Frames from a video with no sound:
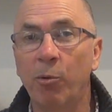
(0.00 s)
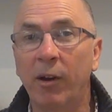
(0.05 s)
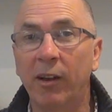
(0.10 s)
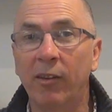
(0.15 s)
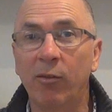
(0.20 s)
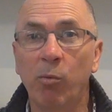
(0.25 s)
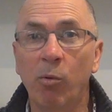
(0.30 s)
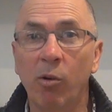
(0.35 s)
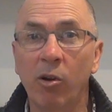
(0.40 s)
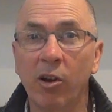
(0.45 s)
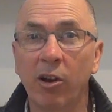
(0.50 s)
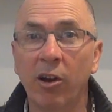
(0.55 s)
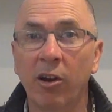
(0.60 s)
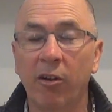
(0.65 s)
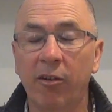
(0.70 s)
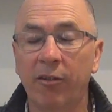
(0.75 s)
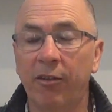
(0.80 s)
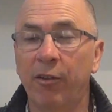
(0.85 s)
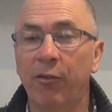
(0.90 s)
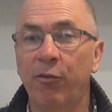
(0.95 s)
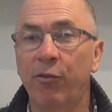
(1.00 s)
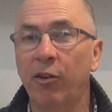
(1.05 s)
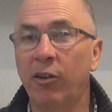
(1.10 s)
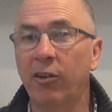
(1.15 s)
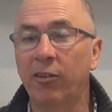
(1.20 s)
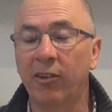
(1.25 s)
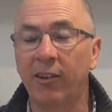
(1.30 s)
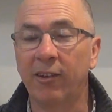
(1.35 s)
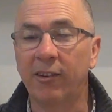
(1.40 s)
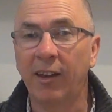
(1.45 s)
doesn't always
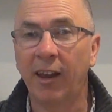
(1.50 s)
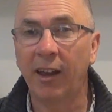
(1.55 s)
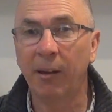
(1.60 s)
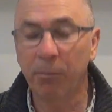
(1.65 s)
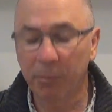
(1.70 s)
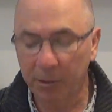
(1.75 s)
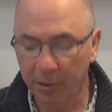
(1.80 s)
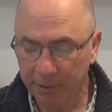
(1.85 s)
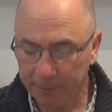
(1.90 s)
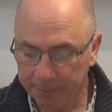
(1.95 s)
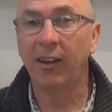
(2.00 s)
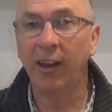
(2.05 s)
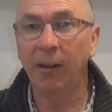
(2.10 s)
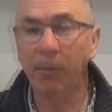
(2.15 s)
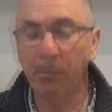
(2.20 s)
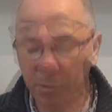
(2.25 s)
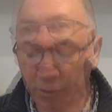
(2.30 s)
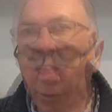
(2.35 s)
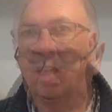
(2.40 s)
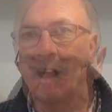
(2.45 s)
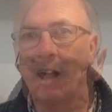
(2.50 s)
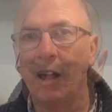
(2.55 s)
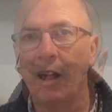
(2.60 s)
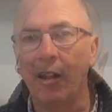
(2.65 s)
work on the first attempt.